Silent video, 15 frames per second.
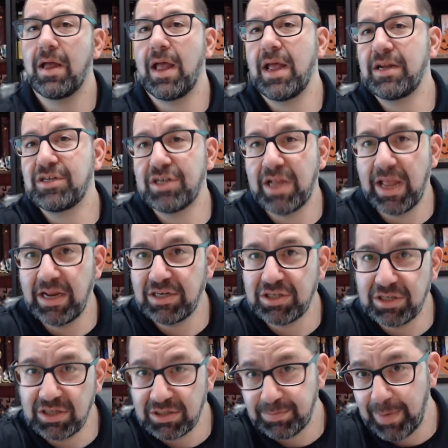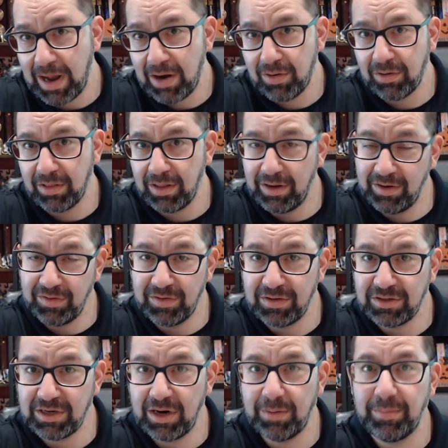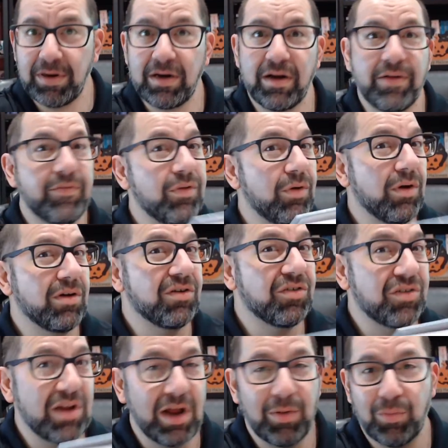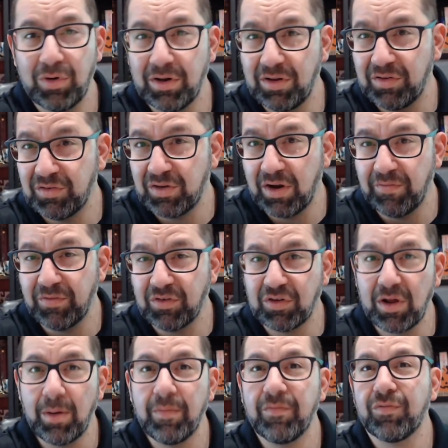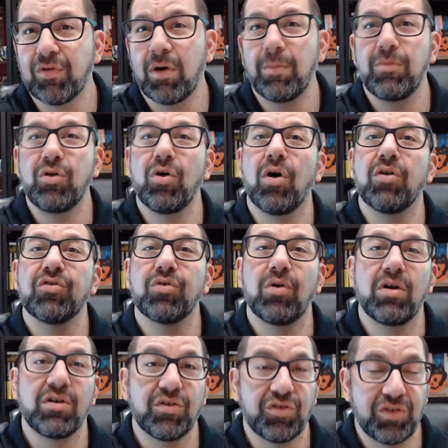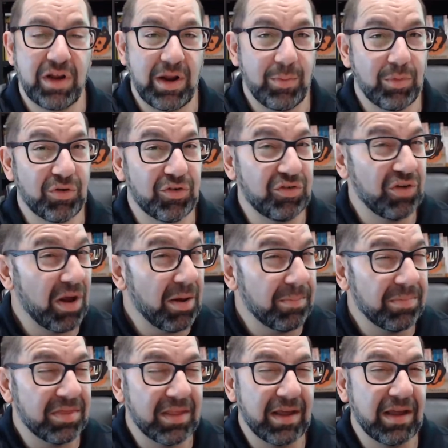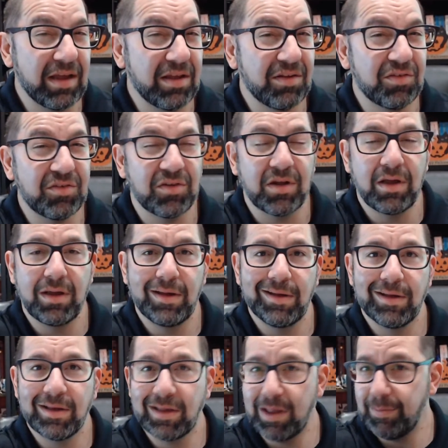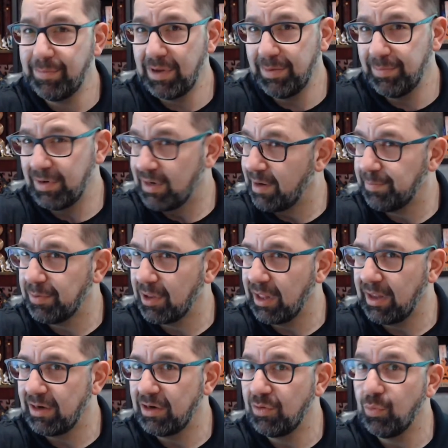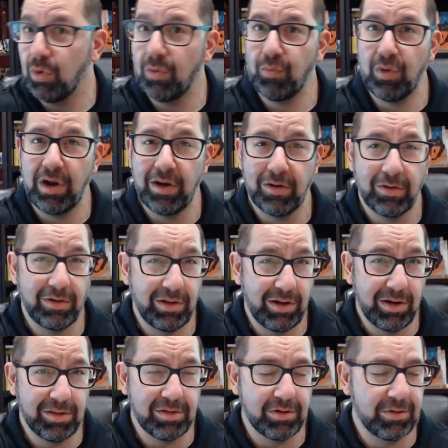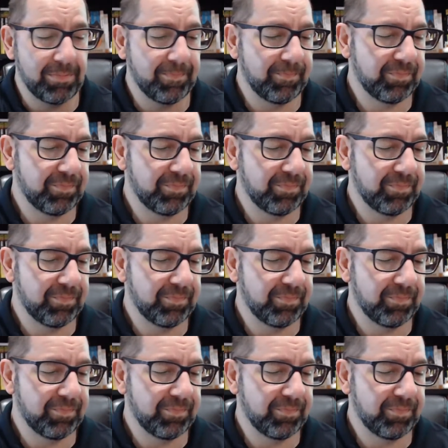education is power, ladies and gentlemen. And if you understand where this stuff is coming from, you also understand where some things can be manipulated one way or the other.